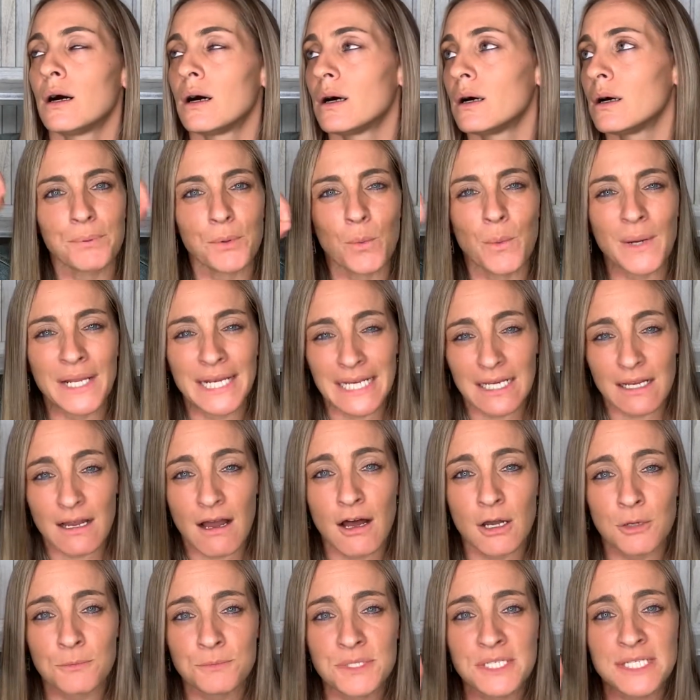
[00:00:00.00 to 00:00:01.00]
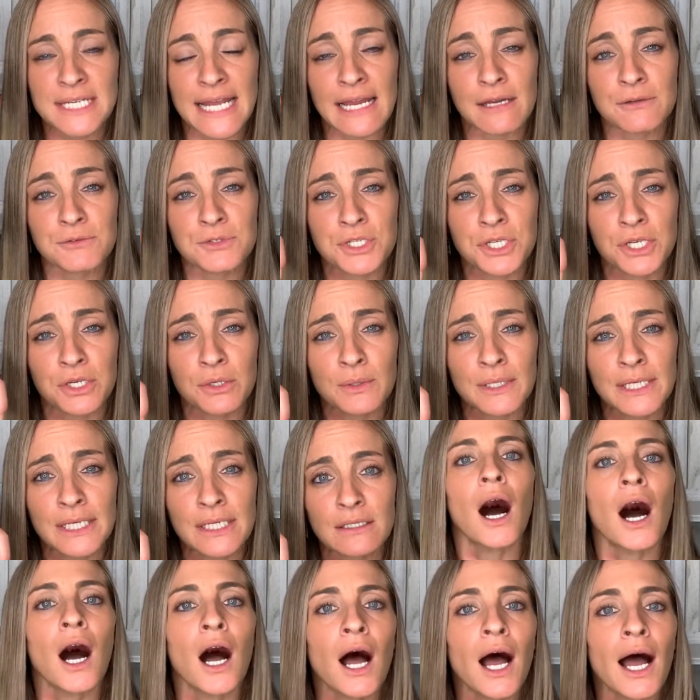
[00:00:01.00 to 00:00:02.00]
But when it comes down to it,
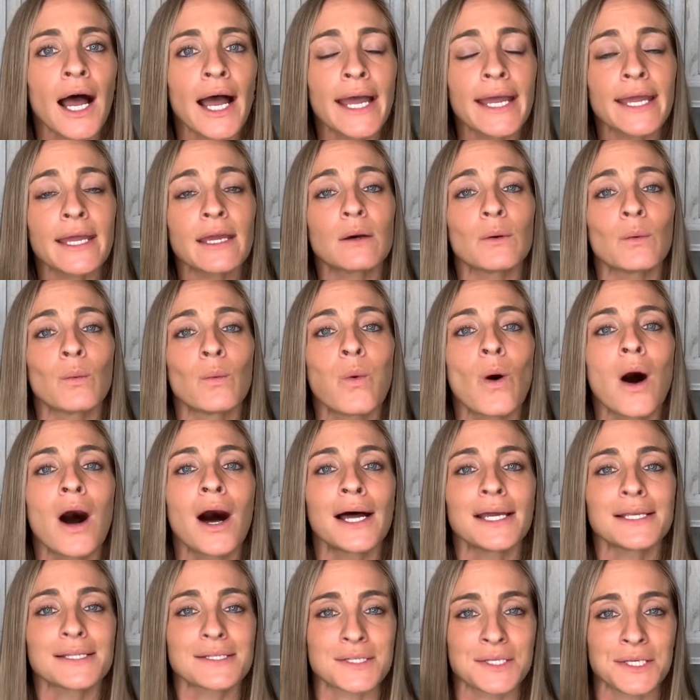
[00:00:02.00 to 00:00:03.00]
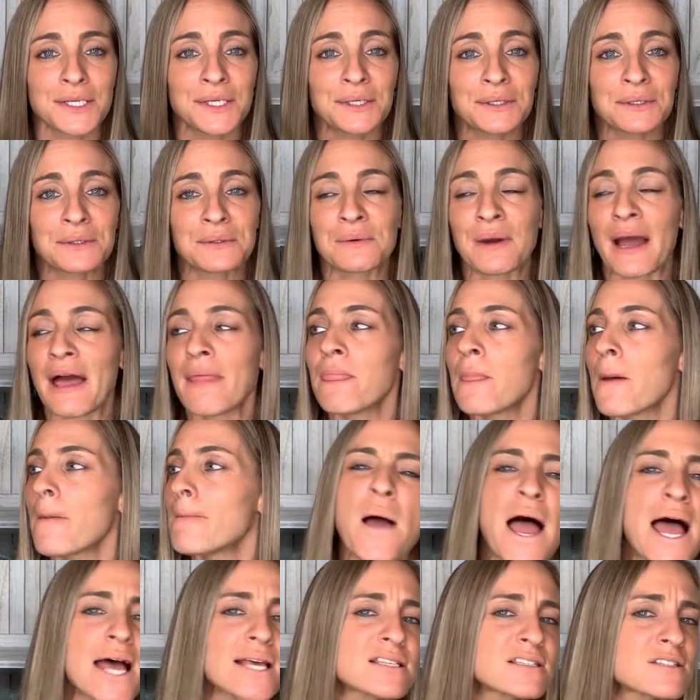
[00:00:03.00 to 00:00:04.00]
I want to, and the
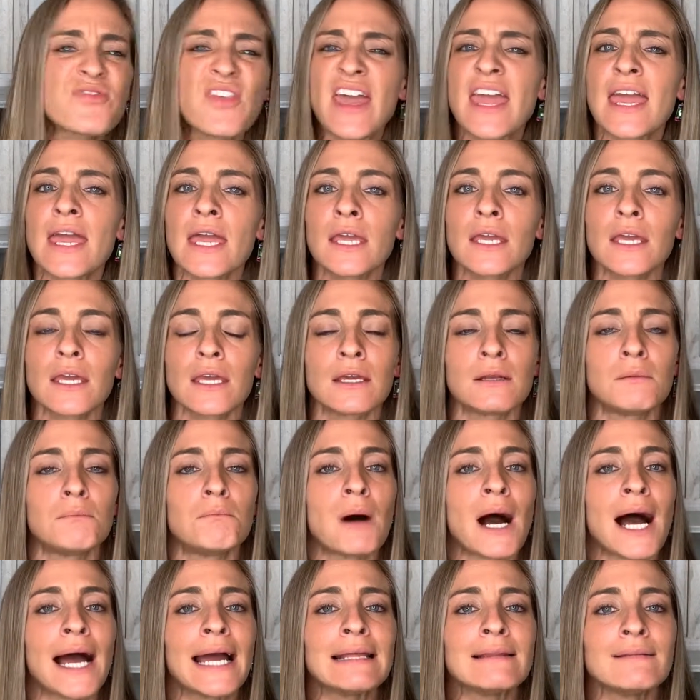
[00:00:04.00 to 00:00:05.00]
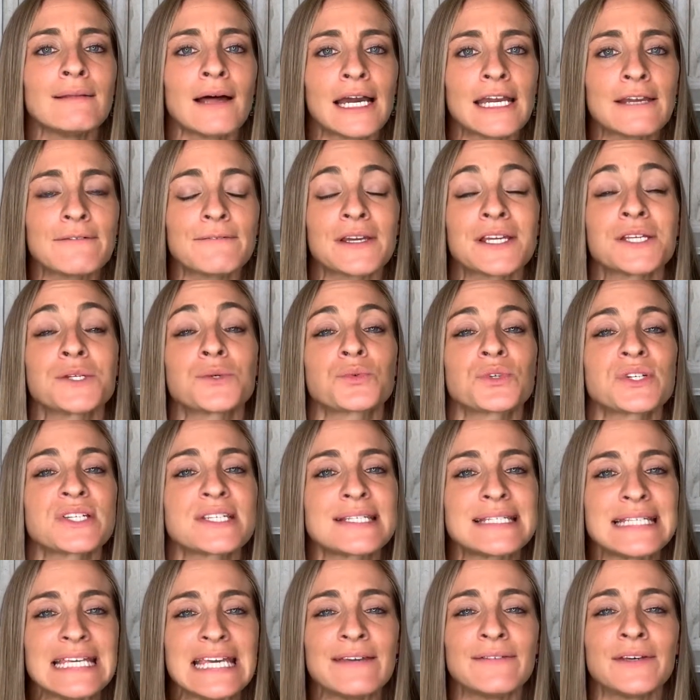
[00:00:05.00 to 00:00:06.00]
best thing in my life is
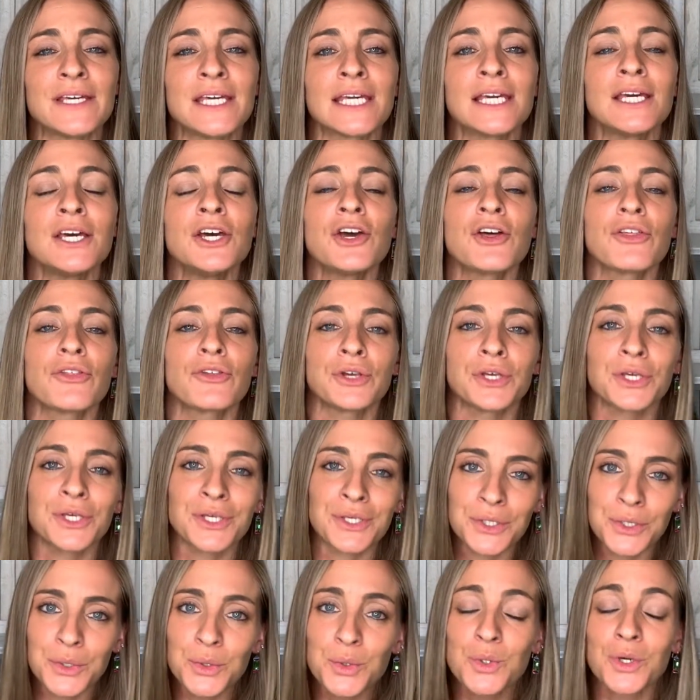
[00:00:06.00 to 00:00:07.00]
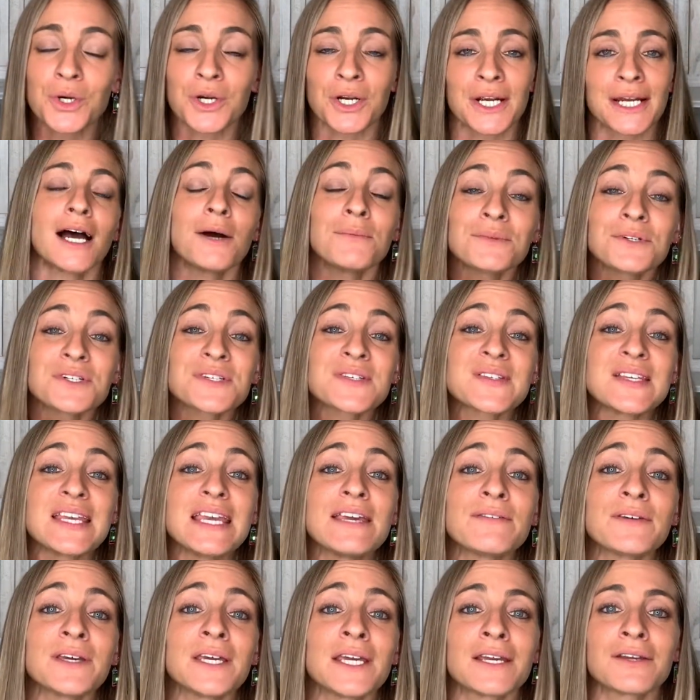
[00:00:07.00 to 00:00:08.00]
receiving the Eucharist. I'm
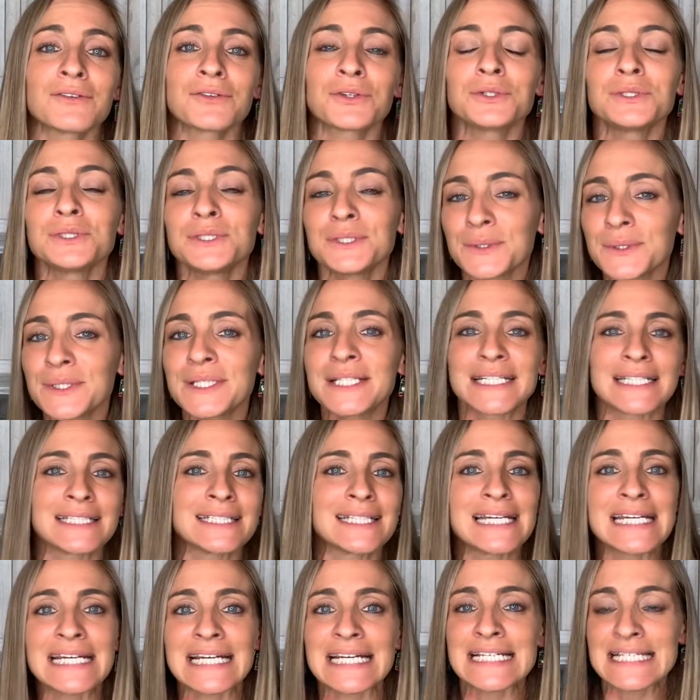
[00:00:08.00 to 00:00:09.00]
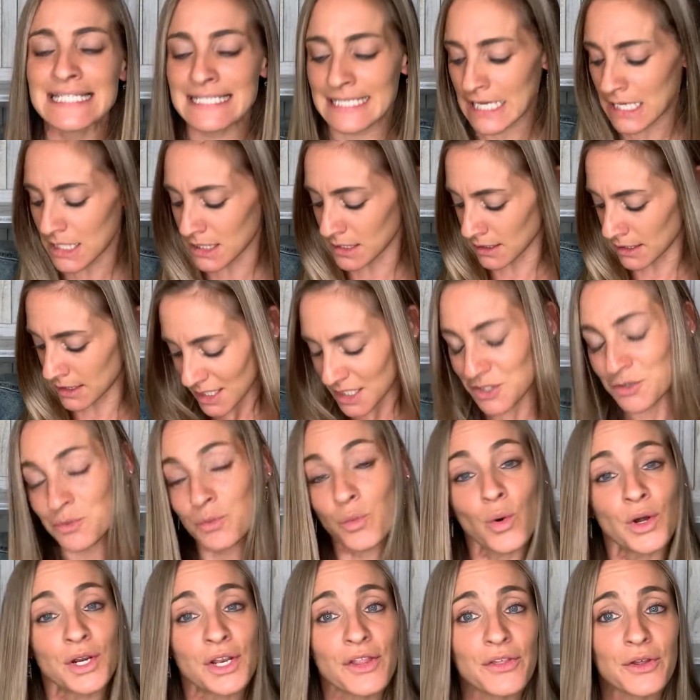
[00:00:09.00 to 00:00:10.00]
receiving the Lord. And like I said, like in
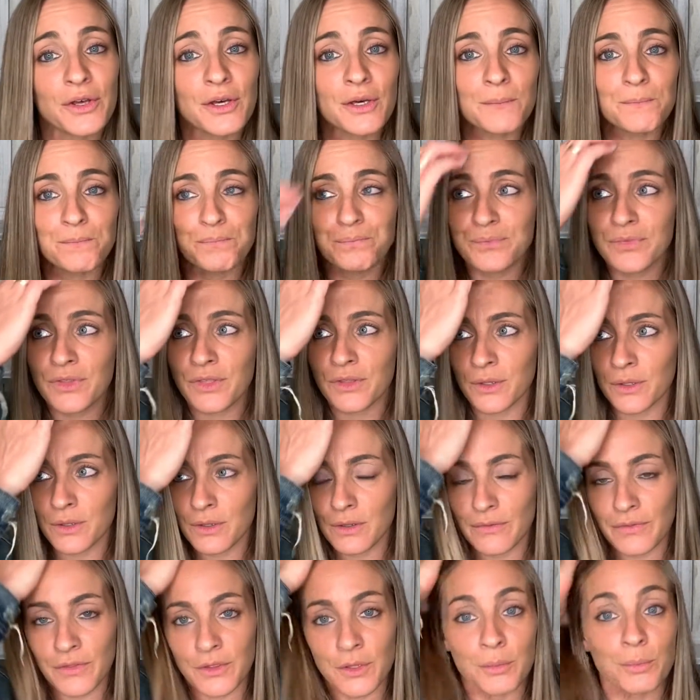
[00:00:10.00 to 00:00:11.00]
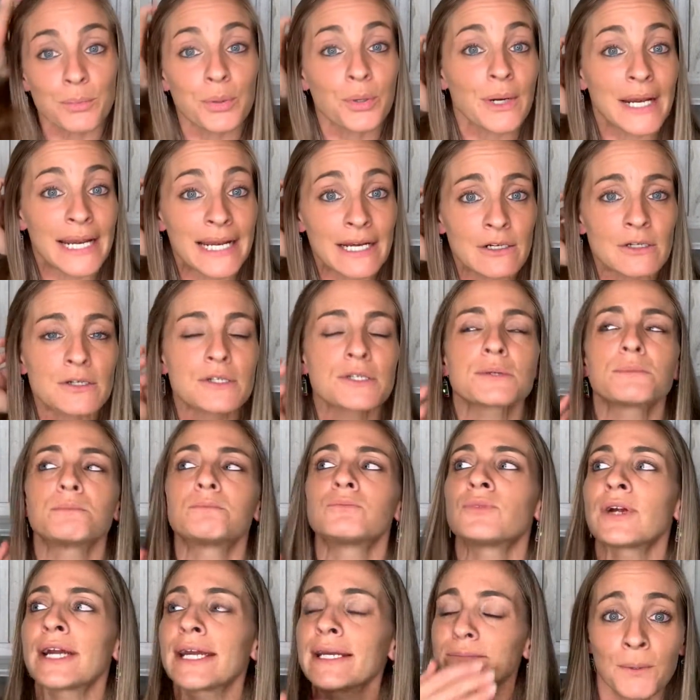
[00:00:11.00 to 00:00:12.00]
one of the, the, the prayers,
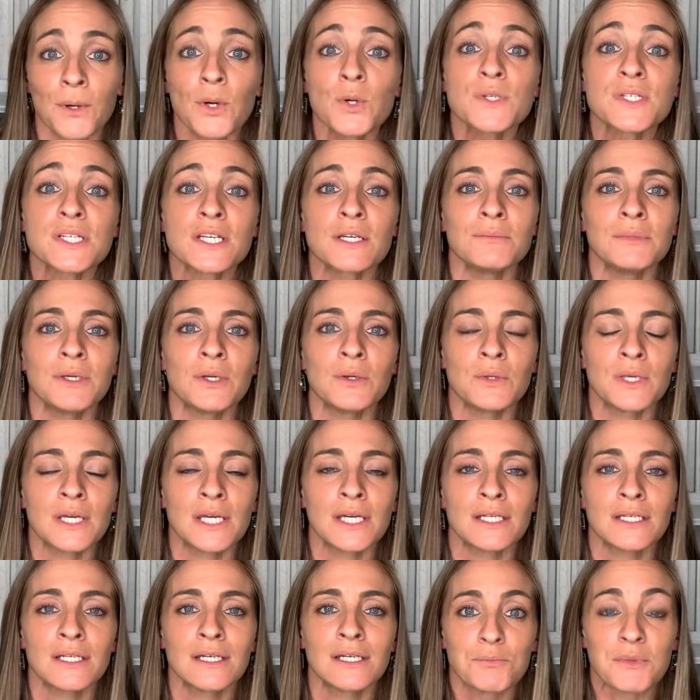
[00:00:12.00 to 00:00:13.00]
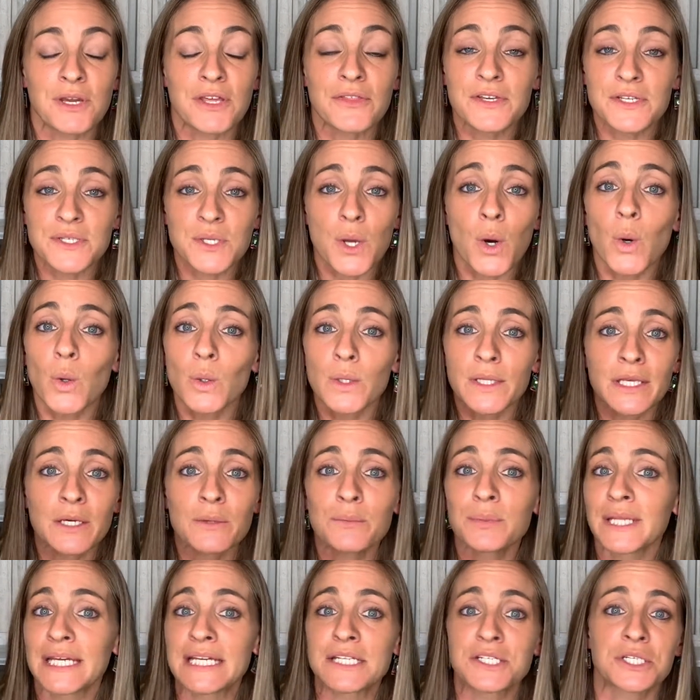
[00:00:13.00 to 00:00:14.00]
right? Post-communion, may this holy
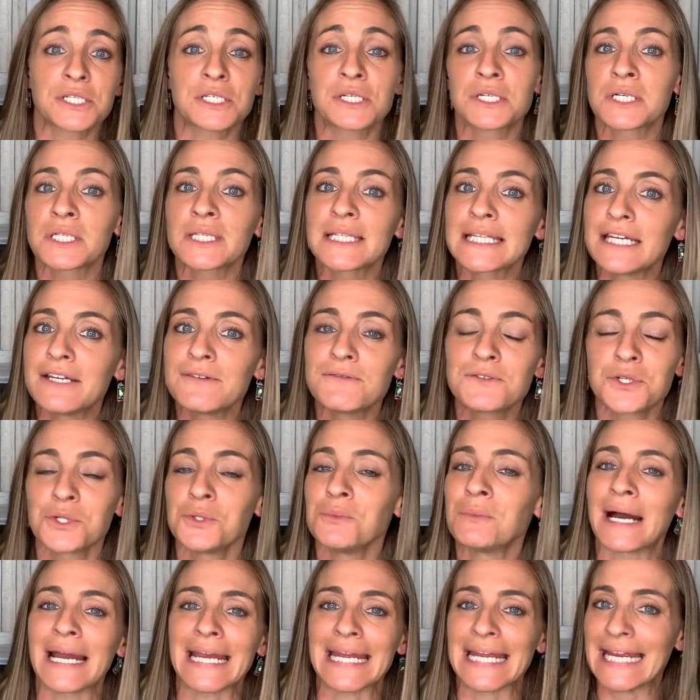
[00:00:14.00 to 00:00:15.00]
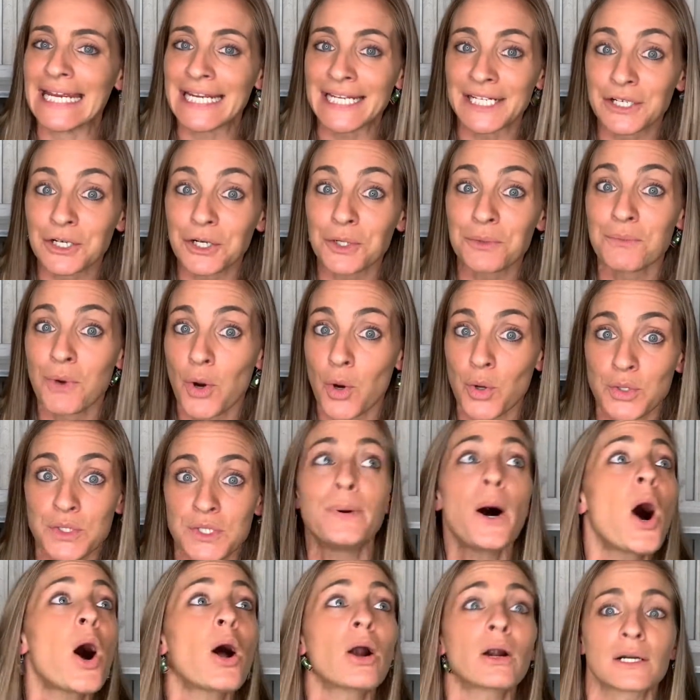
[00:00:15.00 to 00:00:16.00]
oblation cleave to my innermost
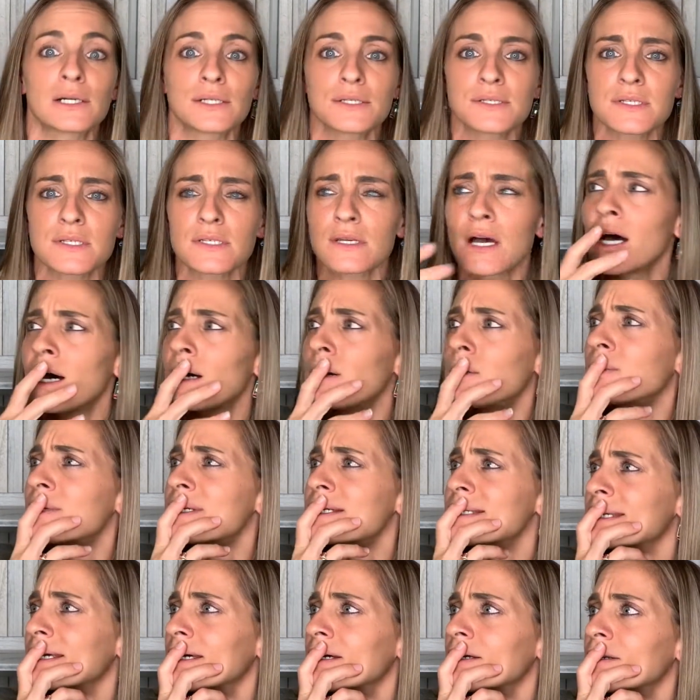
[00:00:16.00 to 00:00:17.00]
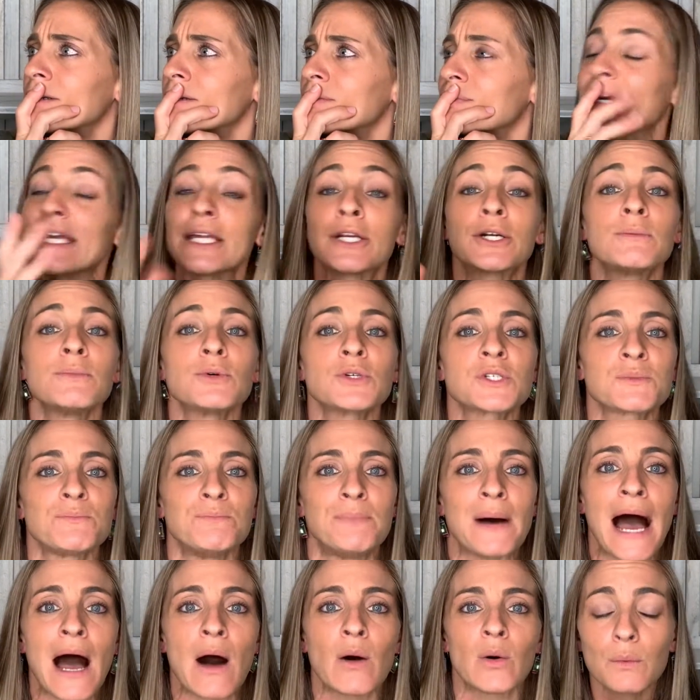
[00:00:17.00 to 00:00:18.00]
hearts. Uh, what is it? My innermost
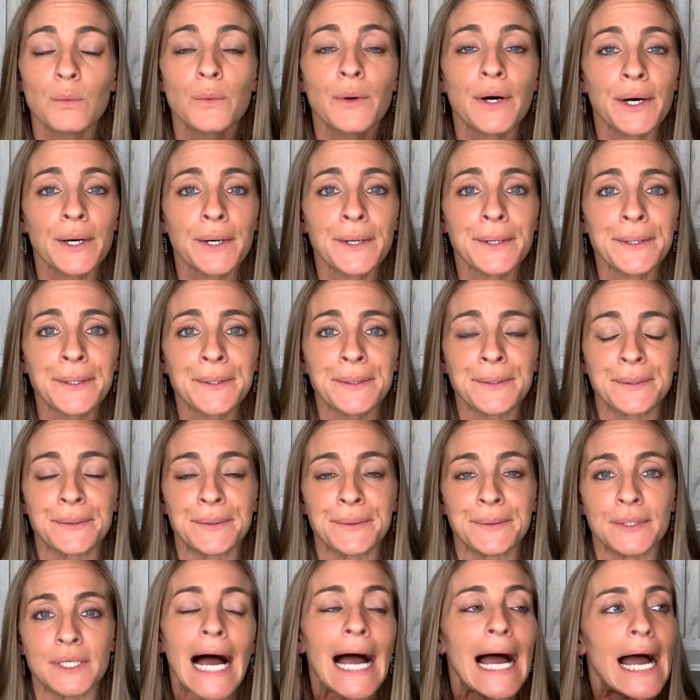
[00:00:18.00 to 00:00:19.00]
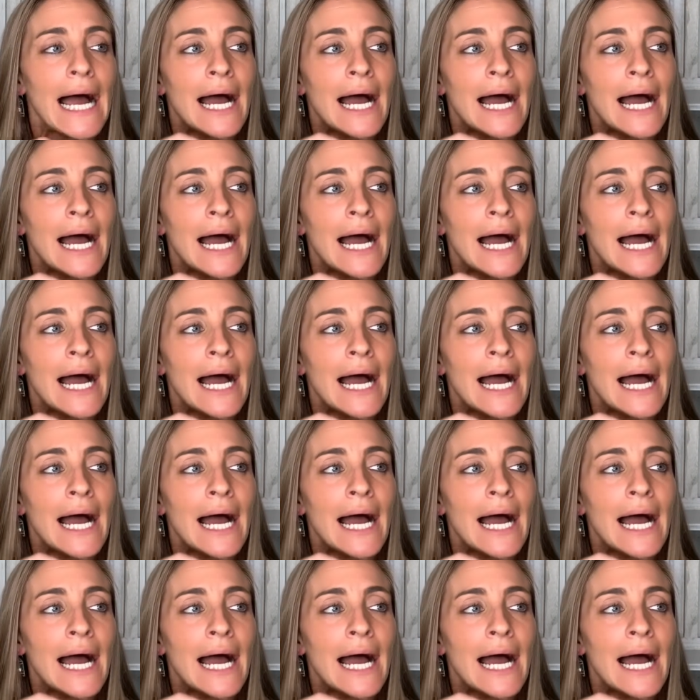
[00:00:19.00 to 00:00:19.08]
bowel. Whoa.